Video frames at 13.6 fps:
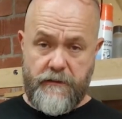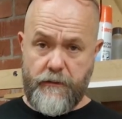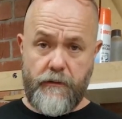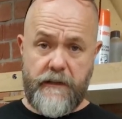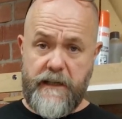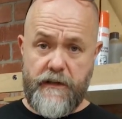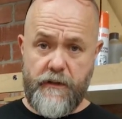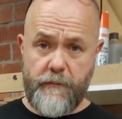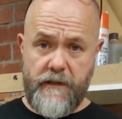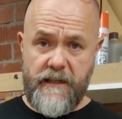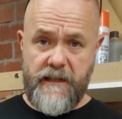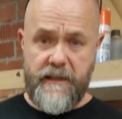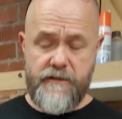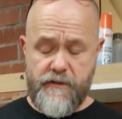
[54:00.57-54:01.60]
you're only human
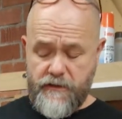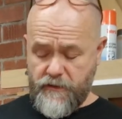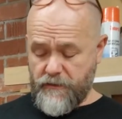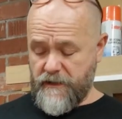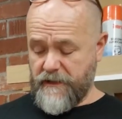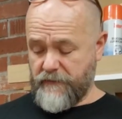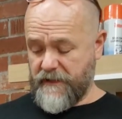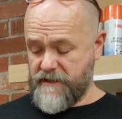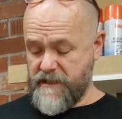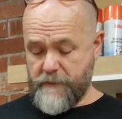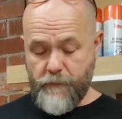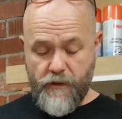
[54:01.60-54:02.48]
like, so you're going to eventually